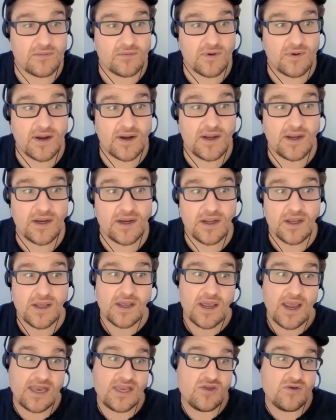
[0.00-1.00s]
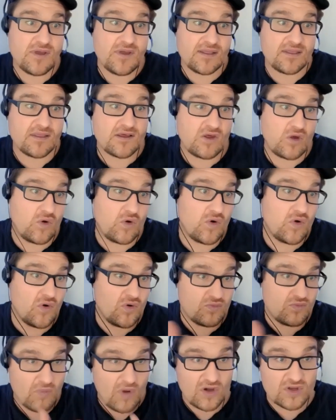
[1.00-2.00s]
Right. And you get this
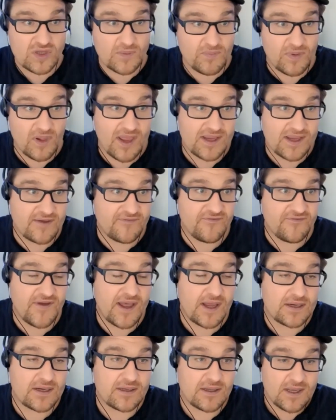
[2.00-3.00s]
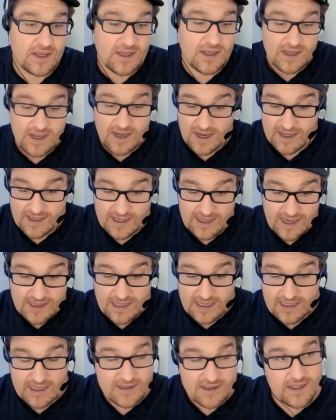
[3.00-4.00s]
whole multiplying effect. And again,
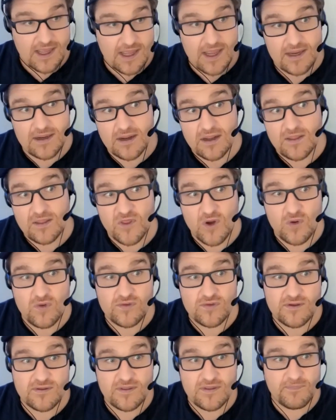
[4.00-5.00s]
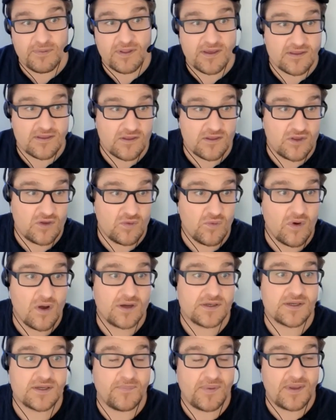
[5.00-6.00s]
like I said, those are the places you
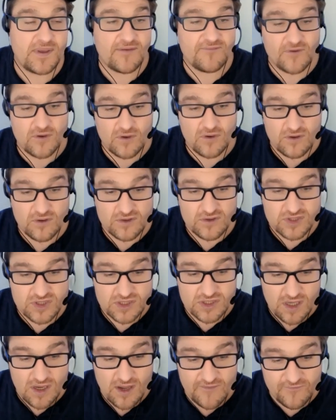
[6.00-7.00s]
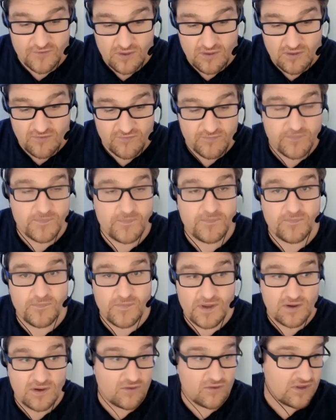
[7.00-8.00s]
want to be. If you've
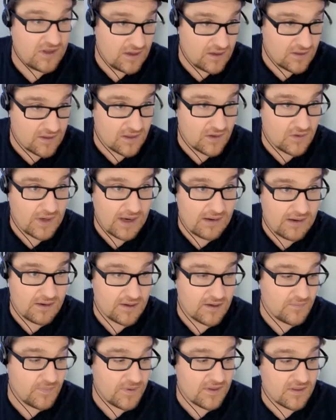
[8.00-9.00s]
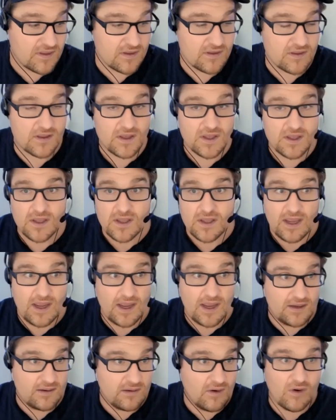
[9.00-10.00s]
seen a slowdown in your business,
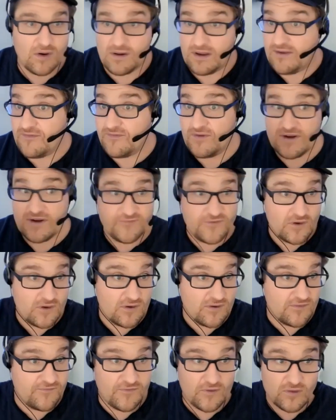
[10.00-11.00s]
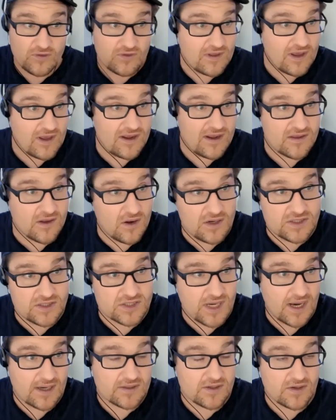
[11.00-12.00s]
and or even if you're a full-size
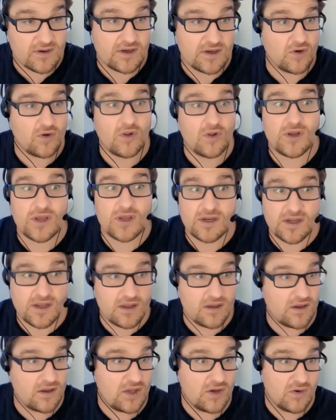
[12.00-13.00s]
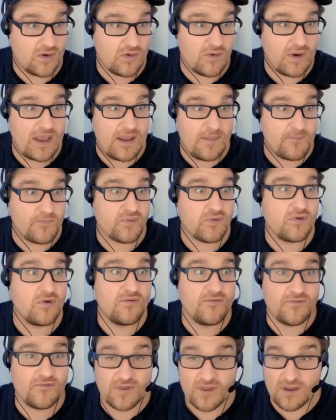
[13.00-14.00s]
contractor and you're looking to
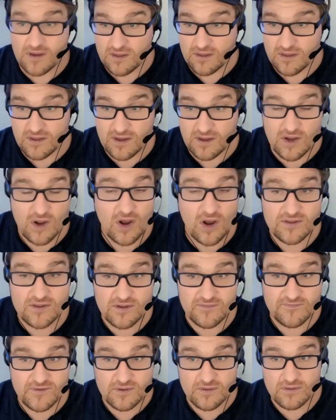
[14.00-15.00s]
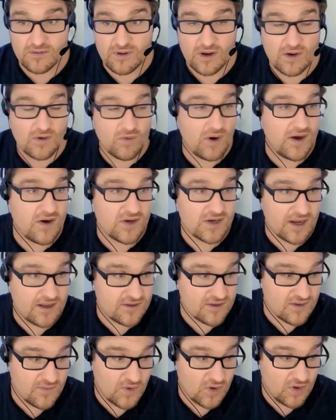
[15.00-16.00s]
improve the cost of your acquired
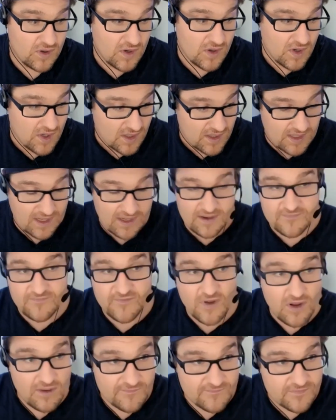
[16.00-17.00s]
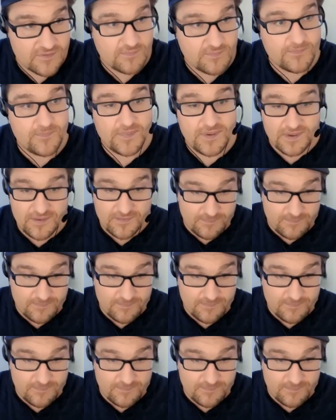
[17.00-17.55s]
customer, get involved, be